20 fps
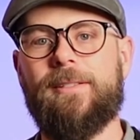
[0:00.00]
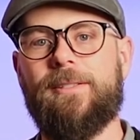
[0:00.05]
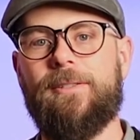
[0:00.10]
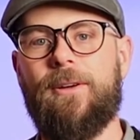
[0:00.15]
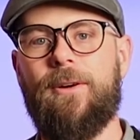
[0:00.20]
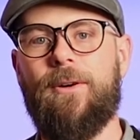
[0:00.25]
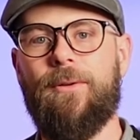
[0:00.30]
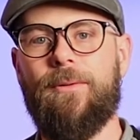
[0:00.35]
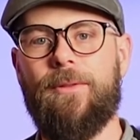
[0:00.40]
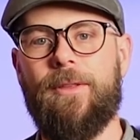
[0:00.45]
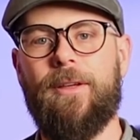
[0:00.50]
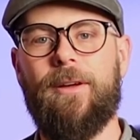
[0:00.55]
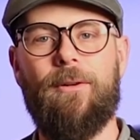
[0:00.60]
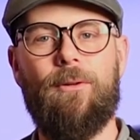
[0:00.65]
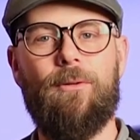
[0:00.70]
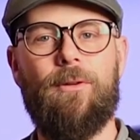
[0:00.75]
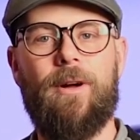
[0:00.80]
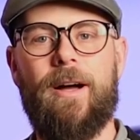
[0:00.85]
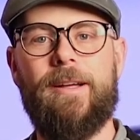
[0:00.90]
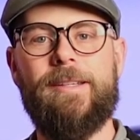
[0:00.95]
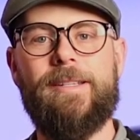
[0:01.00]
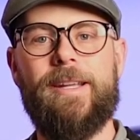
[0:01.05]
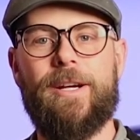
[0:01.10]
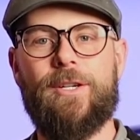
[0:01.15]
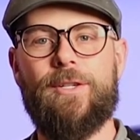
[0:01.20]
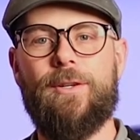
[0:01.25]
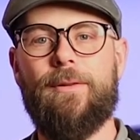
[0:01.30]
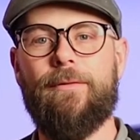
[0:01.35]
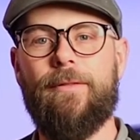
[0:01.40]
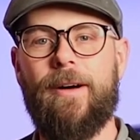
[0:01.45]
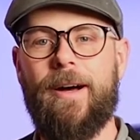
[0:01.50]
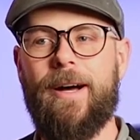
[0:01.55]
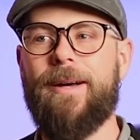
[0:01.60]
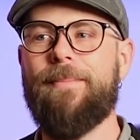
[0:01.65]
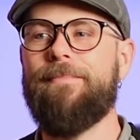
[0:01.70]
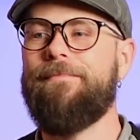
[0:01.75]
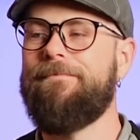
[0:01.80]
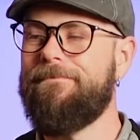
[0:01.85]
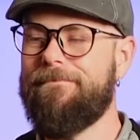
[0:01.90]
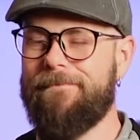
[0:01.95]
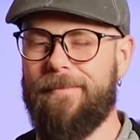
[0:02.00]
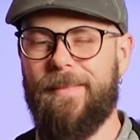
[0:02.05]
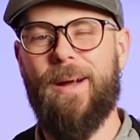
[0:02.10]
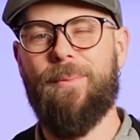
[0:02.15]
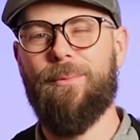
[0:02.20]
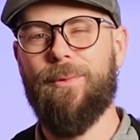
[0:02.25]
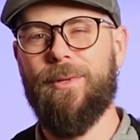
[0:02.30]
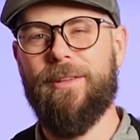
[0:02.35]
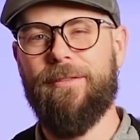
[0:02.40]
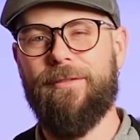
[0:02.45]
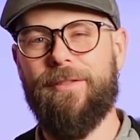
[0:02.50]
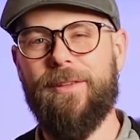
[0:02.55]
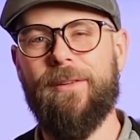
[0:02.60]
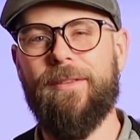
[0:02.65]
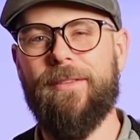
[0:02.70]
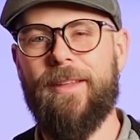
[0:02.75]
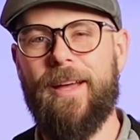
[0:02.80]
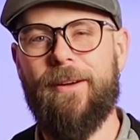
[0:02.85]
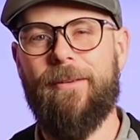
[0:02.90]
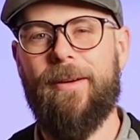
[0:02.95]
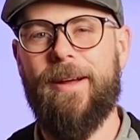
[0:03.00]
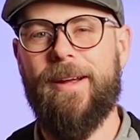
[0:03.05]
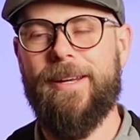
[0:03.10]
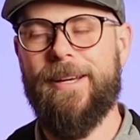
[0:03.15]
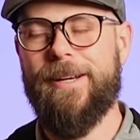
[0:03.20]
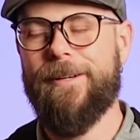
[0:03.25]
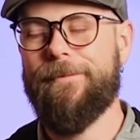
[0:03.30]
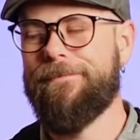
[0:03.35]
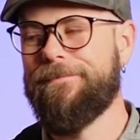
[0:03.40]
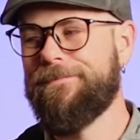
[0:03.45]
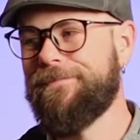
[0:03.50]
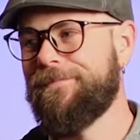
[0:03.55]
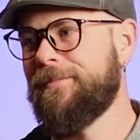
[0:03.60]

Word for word: So the whole contact shoot vibe, I'm really feeling that right now.